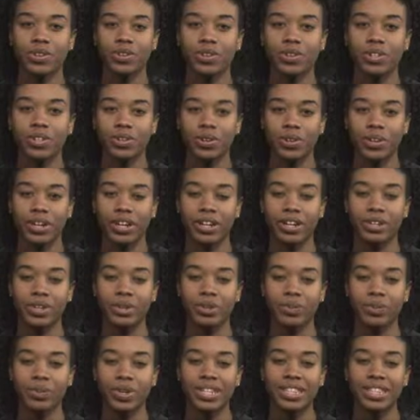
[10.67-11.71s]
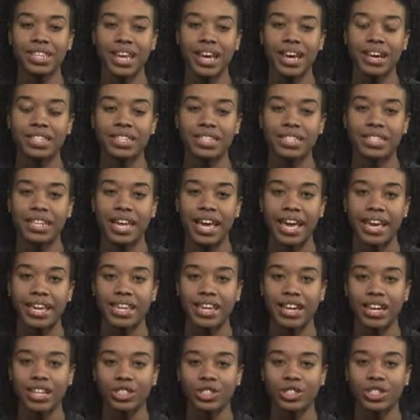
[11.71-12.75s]
your Lord,
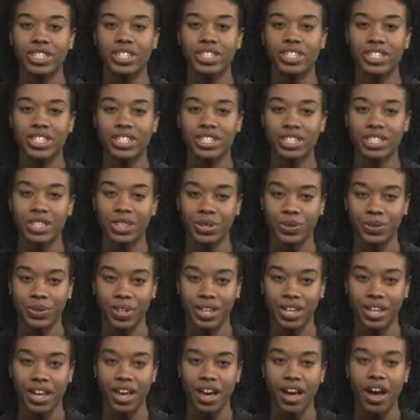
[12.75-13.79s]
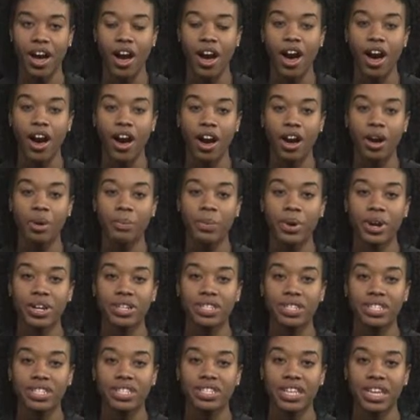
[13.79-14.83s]
1863, all
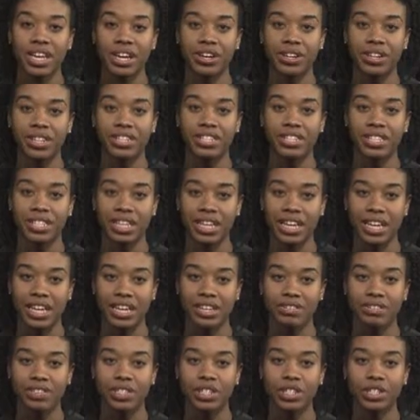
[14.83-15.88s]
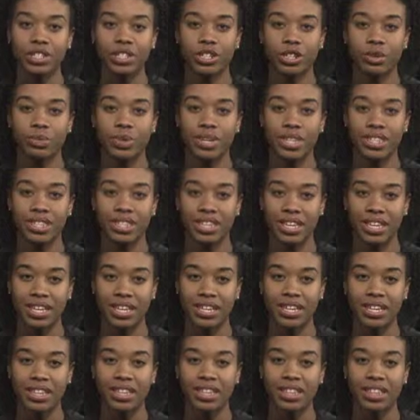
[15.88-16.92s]
persons held as slaves shall be
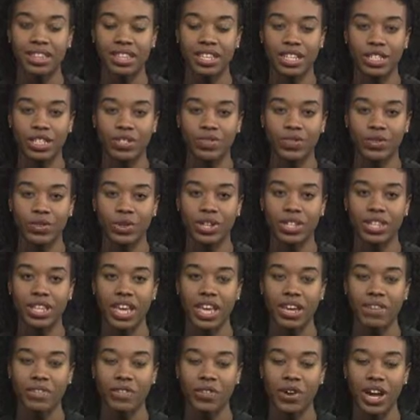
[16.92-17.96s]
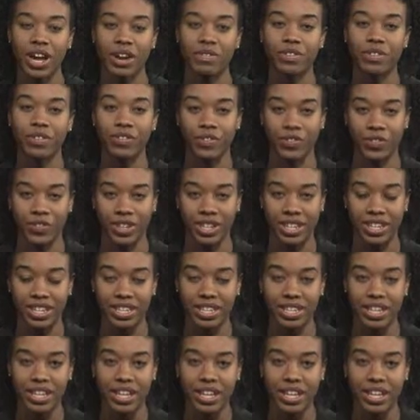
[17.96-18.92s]
then, thenceforth, and forever free.